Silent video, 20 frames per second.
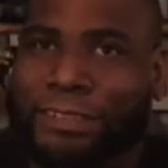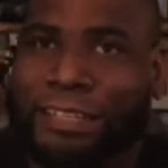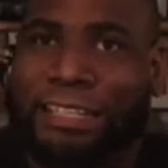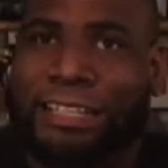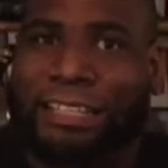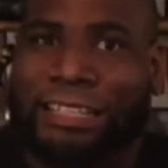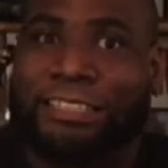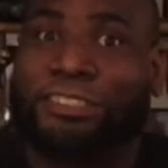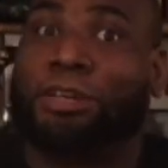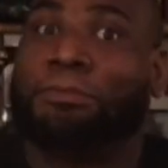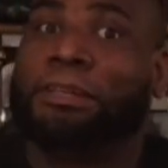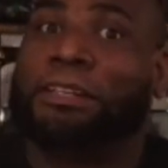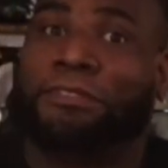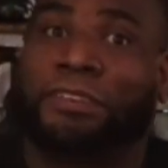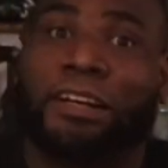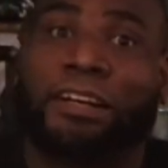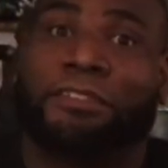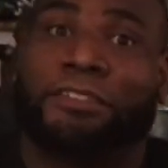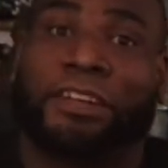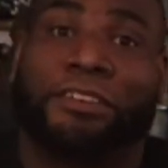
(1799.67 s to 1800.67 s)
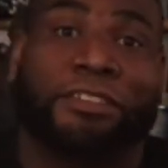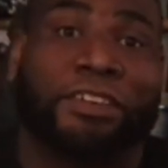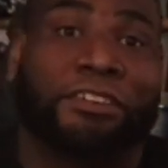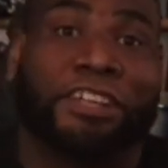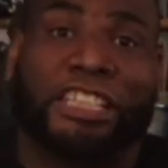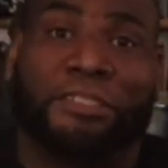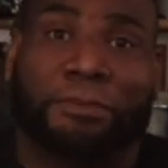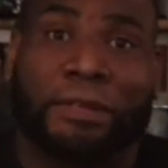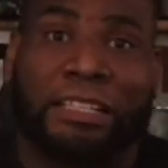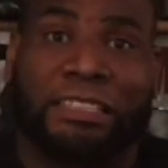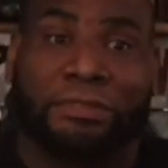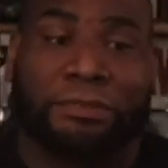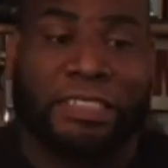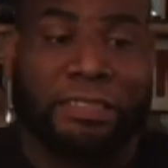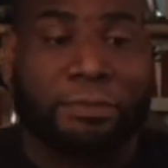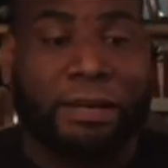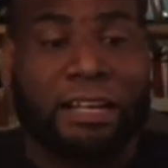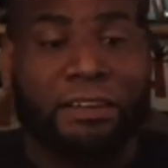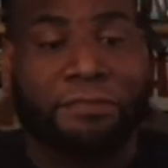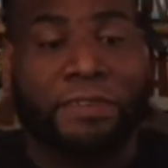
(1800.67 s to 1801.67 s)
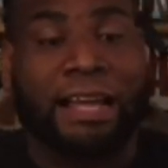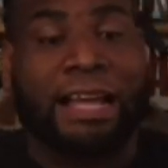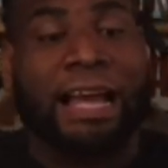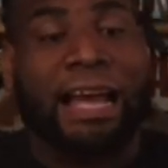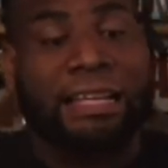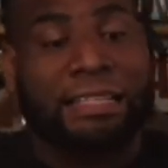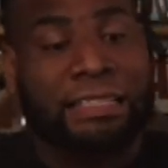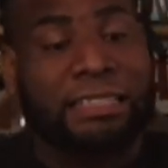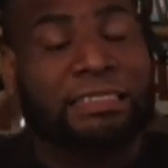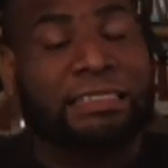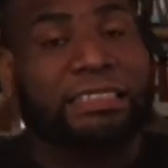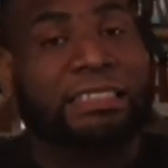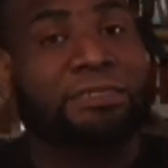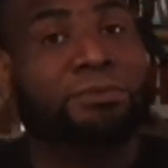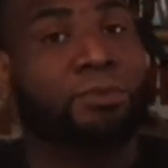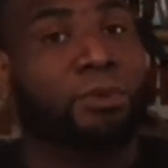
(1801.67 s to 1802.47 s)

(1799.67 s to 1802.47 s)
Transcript: going to be very, very, very expensive. As a matter of fact, I did see